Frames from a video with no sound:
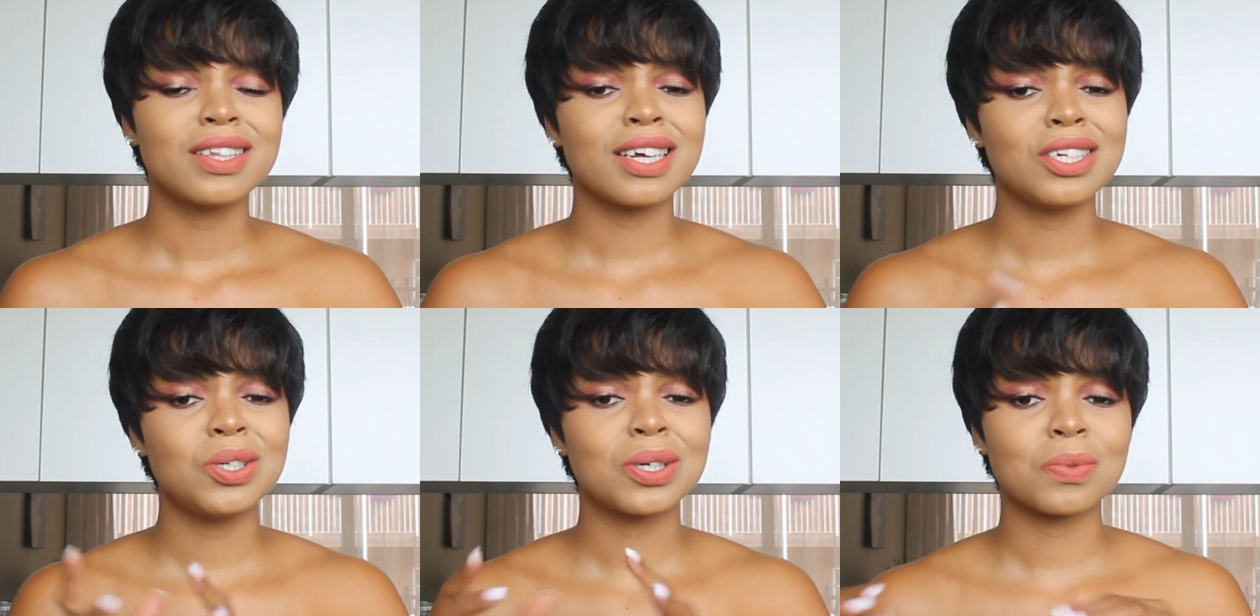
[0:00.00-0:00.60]

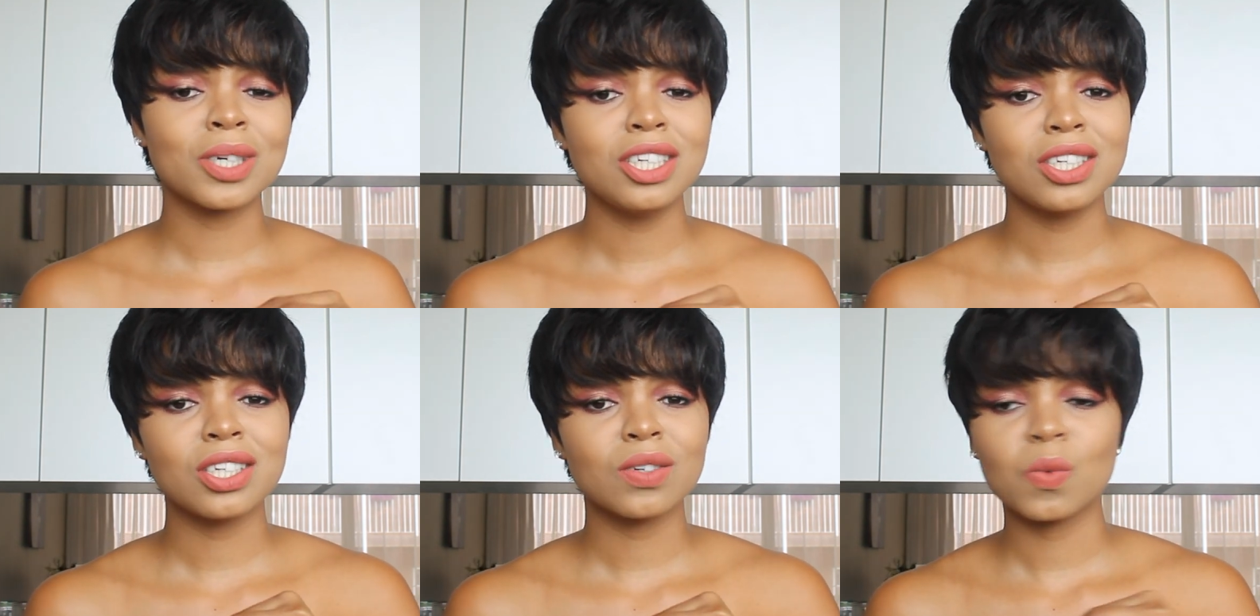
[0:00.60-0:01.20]
that you're
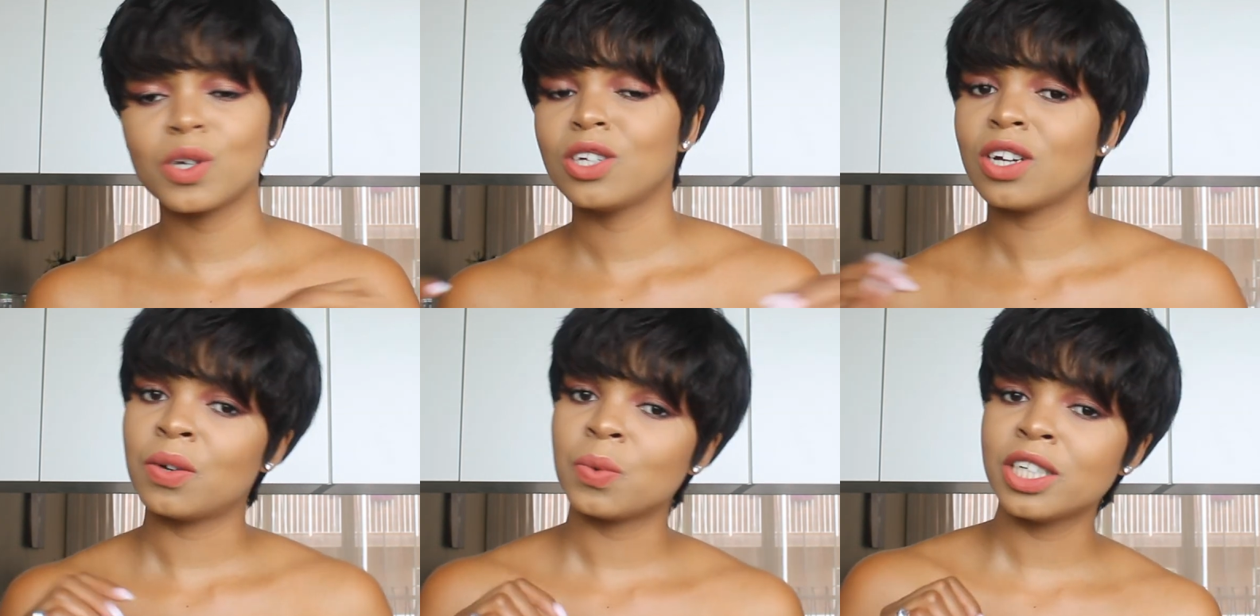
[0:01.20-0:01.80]
rich when you're
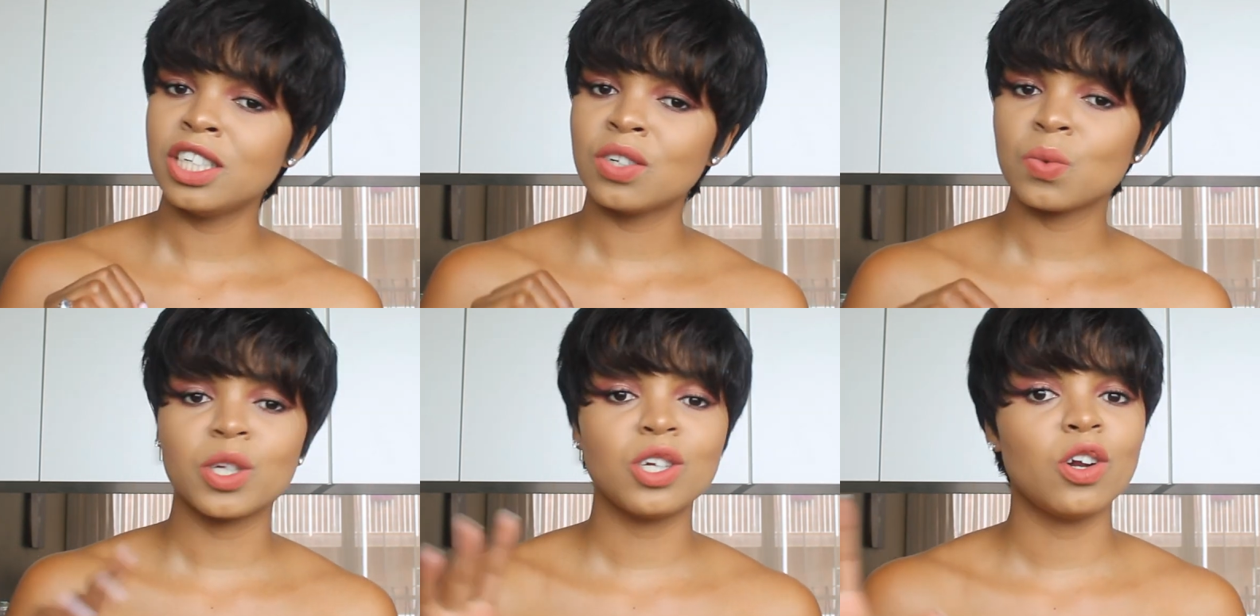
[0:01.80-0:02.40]
not rich,
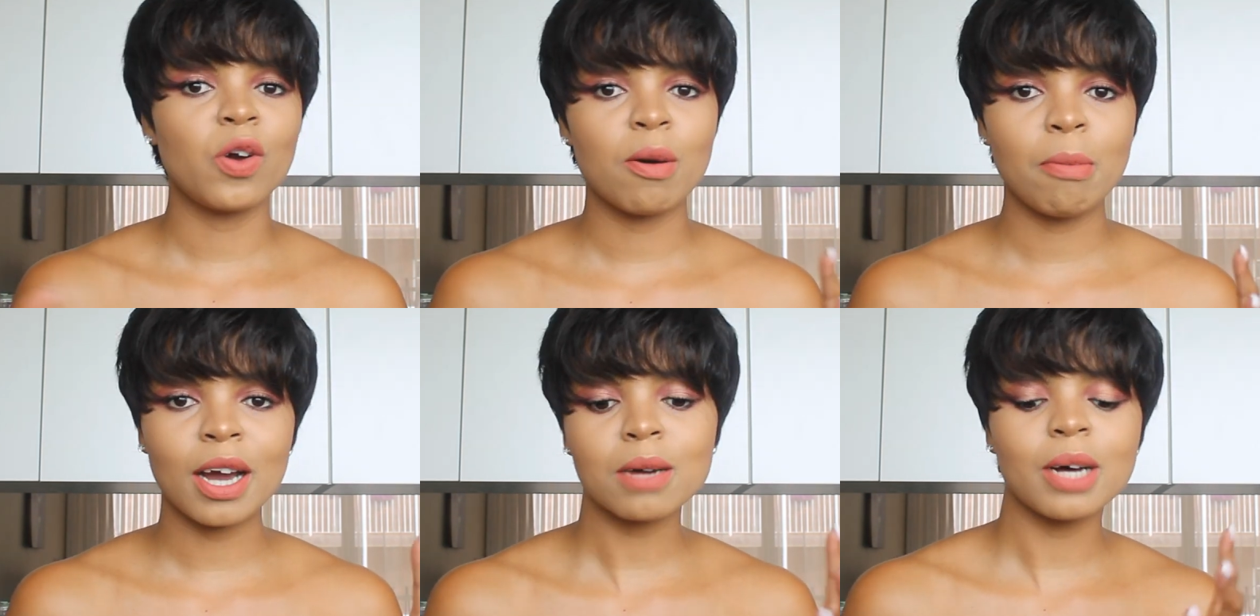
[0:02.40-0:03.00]
when you know
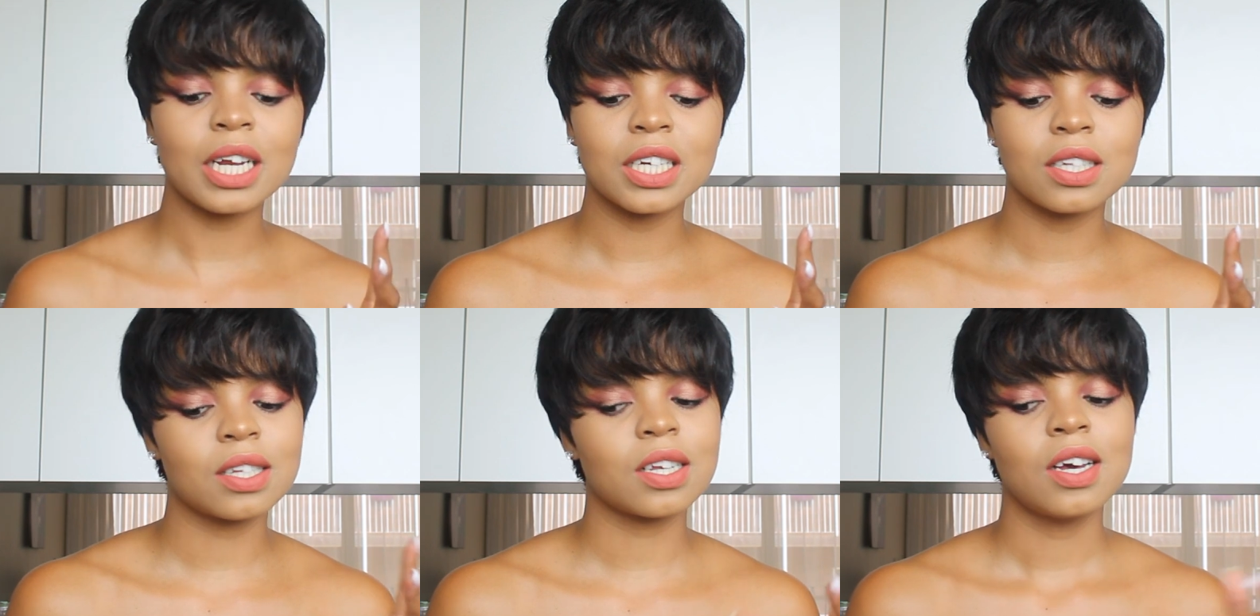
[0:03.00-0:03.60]
your bank
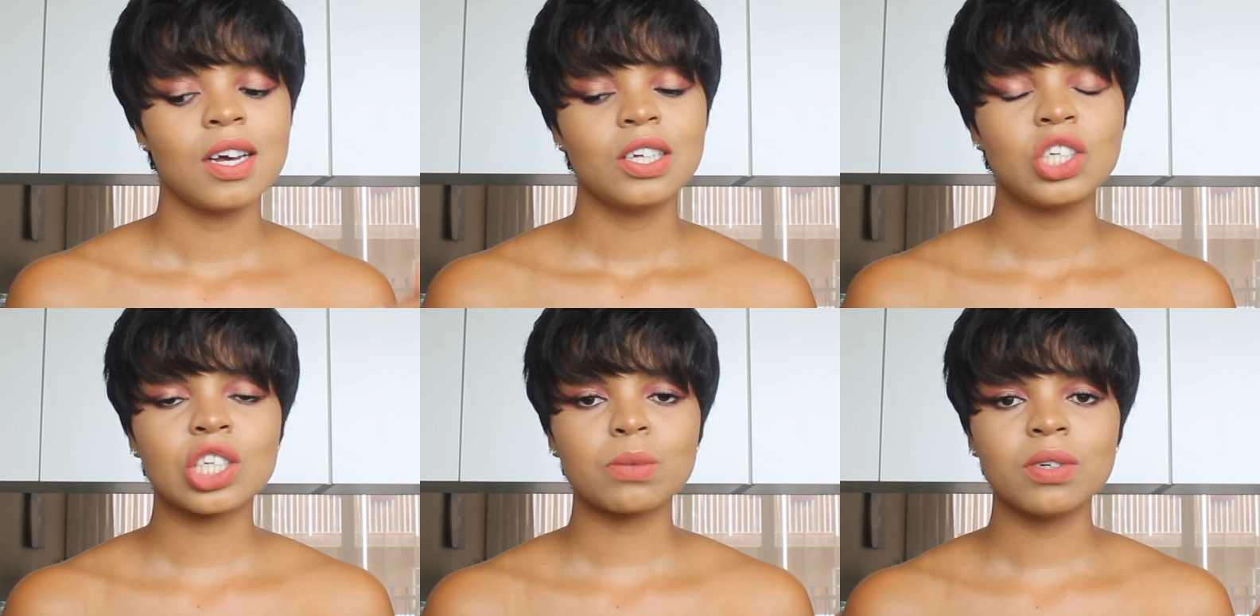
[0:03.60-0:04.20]
balance.
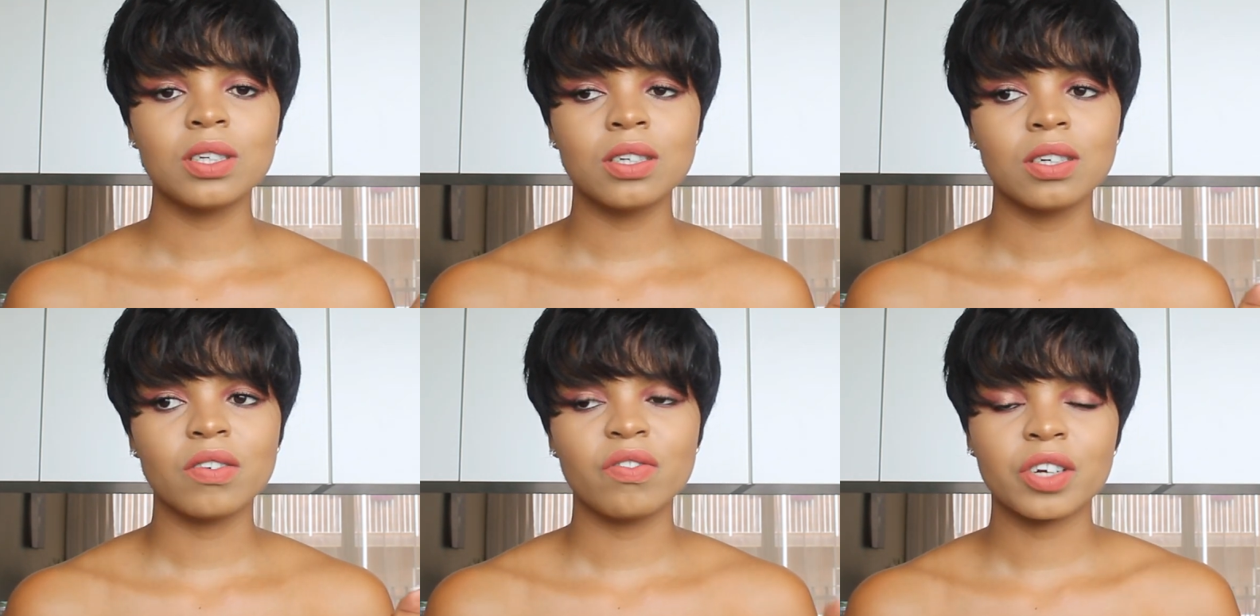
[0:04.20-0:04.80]
Just
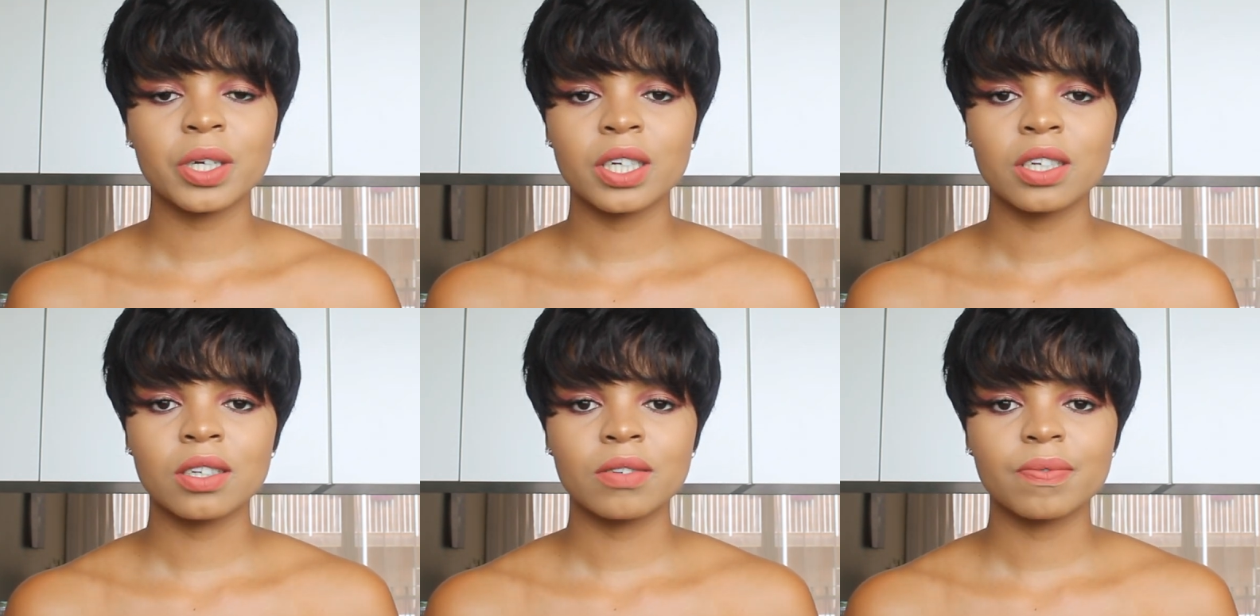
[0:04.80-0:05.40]
be
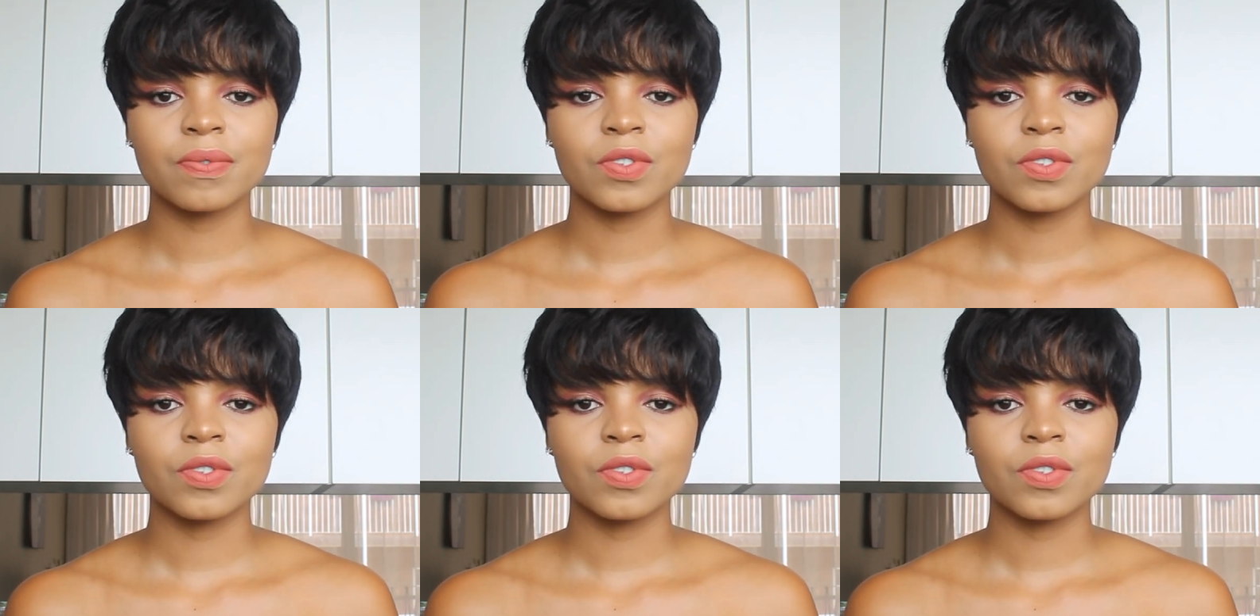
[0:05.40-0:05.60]
very